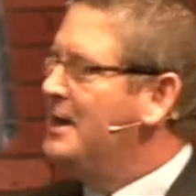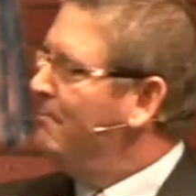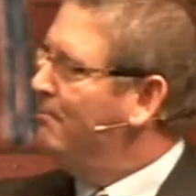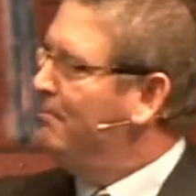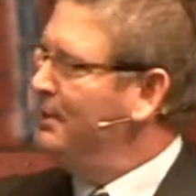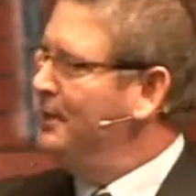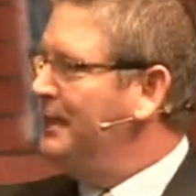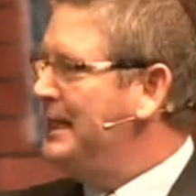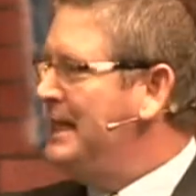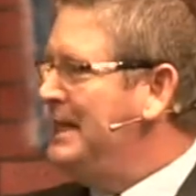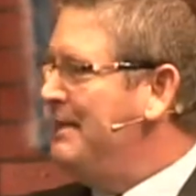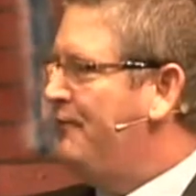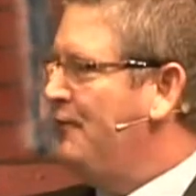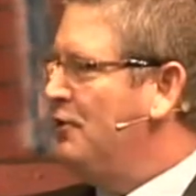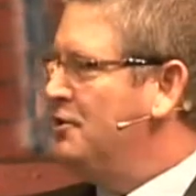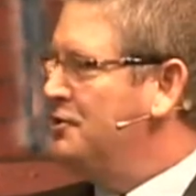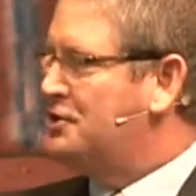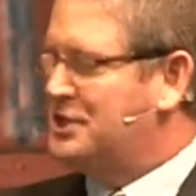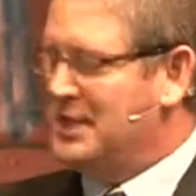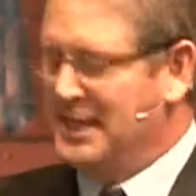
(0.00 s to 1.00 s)

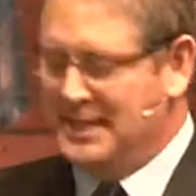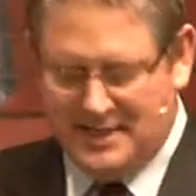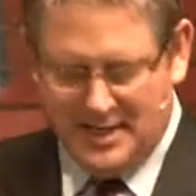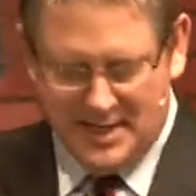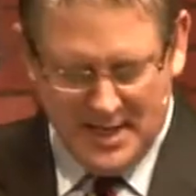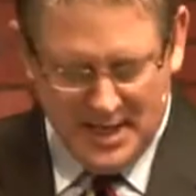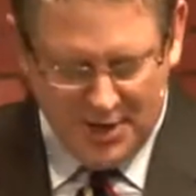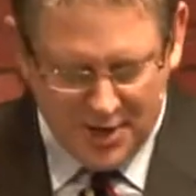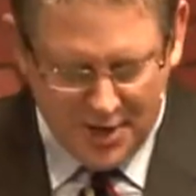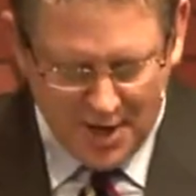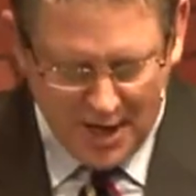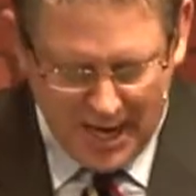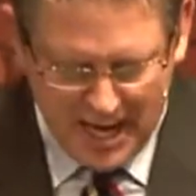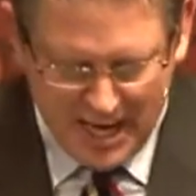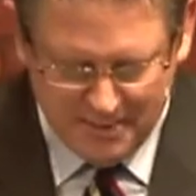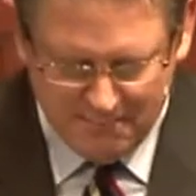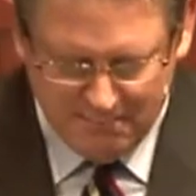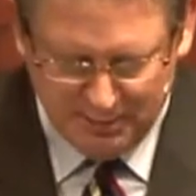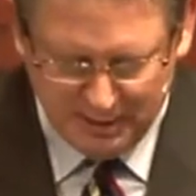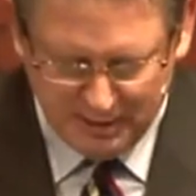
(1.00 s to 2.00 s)
believers and
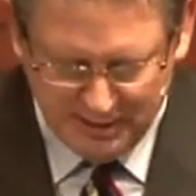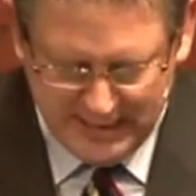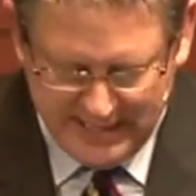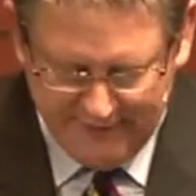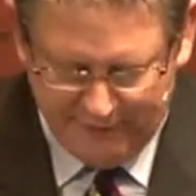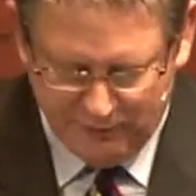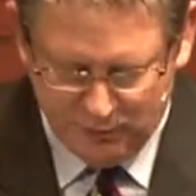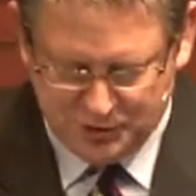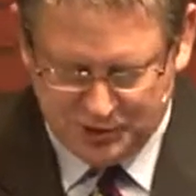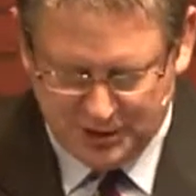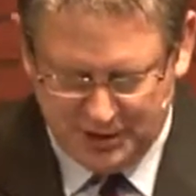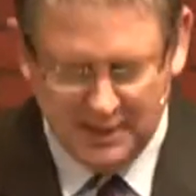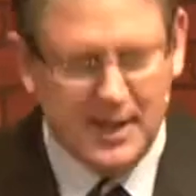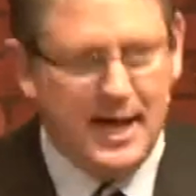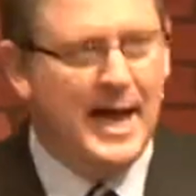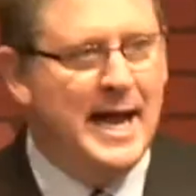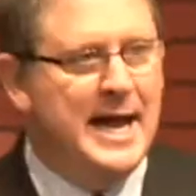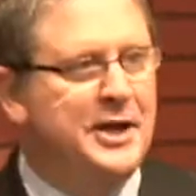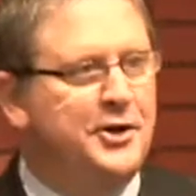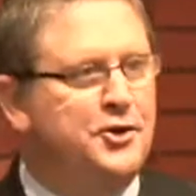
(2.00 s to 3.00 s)
non-believers
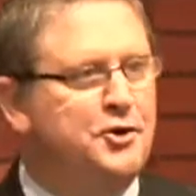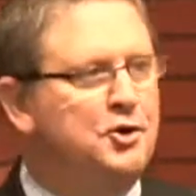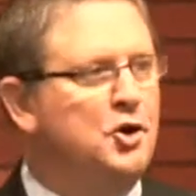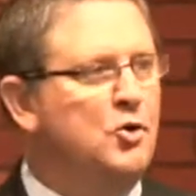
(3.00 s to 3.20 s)
alike,